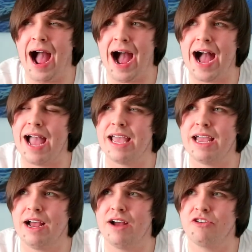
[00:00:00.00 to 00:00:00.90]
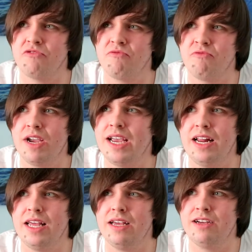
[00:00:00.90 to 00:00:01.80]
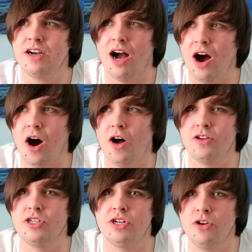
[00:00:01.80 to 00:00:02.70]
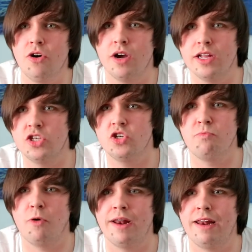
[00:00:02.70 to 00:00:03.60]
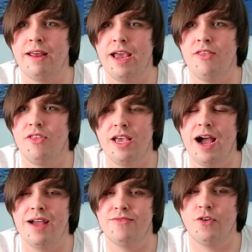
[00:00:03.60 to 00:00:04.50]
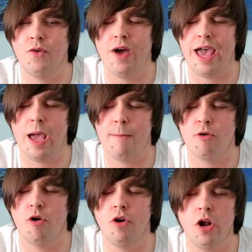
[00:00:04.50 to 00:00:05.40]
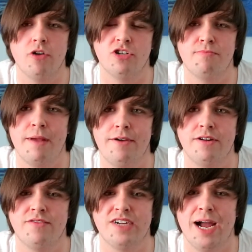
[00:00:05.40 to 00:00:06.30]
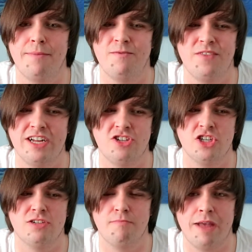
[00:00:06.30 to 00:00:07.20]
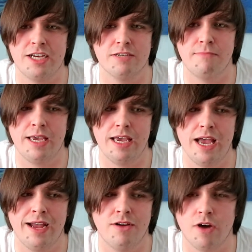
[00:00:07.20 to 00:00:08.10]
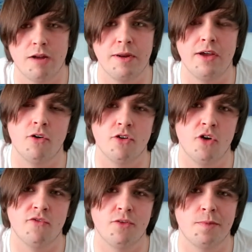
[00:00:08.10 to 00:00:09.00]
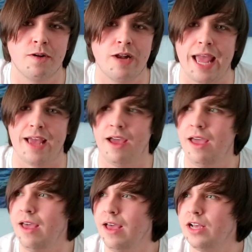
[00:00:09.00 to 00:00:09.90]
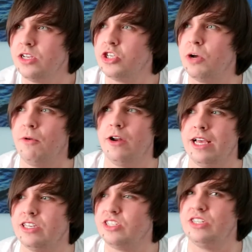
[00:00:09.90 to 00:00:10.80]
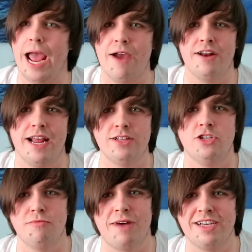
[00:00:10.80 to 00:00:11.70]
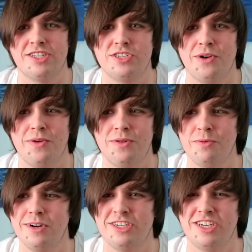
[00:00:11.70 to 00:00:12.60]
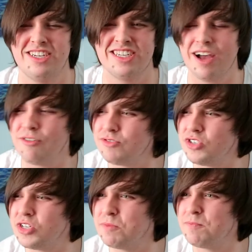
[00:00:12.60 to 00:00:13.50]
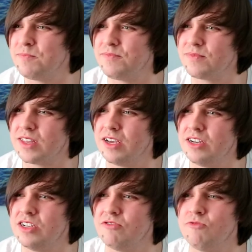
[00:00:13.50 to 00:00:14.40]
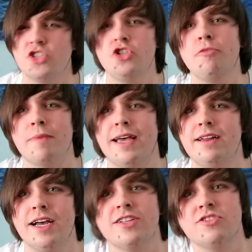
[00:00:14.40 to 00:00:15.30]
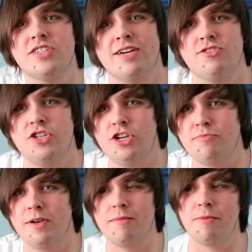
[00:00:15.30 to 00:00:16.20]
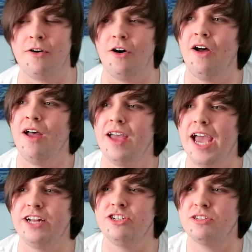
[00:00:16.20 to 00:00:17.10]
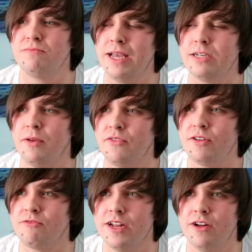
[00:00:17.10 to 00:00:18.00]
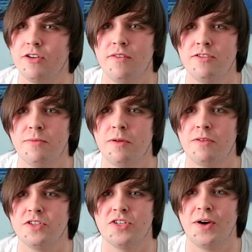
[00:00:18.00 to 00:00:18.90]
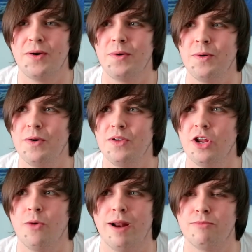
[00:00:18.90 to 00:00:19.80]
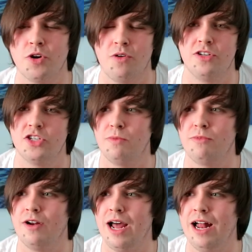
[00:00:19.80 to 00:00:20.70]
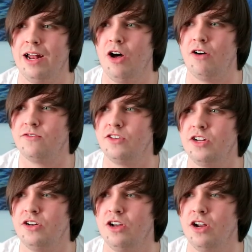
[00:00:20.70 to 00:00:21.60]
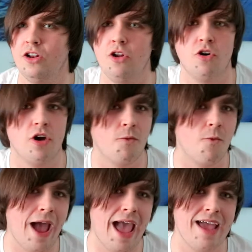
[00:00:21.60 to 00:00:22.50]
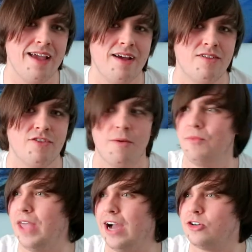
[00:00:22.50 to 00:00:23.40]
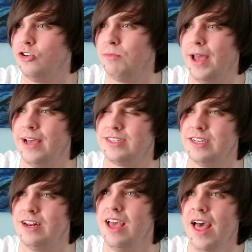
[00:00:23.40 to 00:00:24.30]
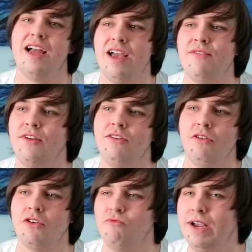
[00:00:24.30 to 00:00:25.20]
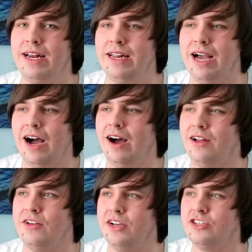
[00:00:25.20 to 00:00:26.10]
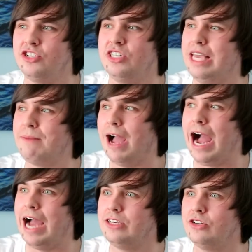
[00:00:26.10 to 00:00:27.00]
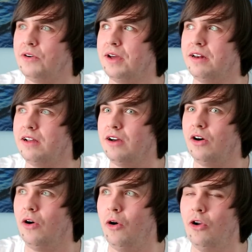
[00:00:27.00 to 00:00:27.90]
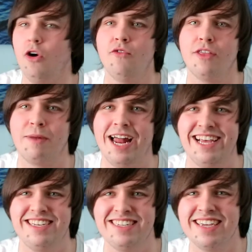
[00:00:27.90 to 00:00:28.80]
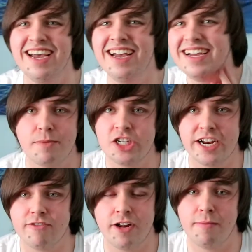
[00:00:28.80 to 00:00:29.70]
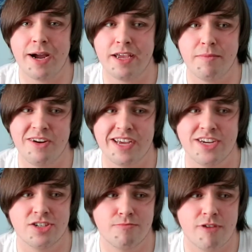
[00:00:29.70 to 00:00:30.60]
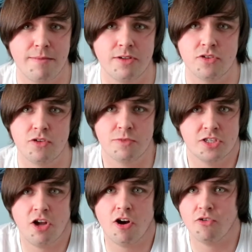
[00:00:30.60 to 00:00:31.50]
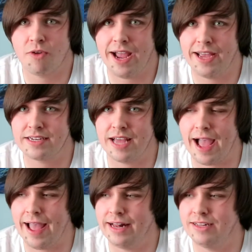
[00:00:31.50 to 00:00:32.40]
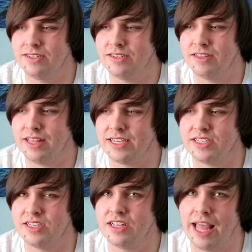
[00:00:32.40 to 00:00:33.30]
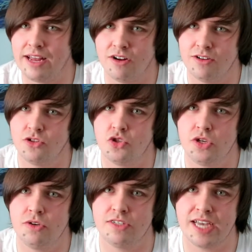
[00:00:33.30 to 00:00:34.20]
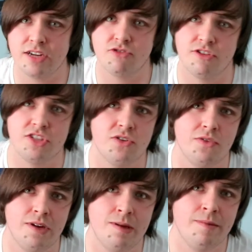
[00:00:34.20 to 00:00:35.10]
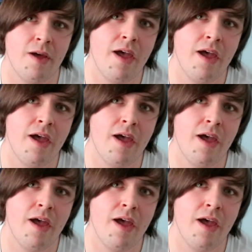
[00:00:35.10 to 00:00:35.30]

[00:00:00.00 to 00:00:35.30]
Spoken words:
I really can't look at someone in the eye for a prolonged period of time. It just makes me incredibly uncomfortable, like someone is staring into my soul, which sounds stupid. It does sound stupid, but it just makes me feel really uncomfortable. So, you know, when I'm talking to someone, I'll often look away from the actual person. If you look really hard, you can just see my eyes going all over the place. But generally, my communication in primary school was not great, and this led on to secondary school.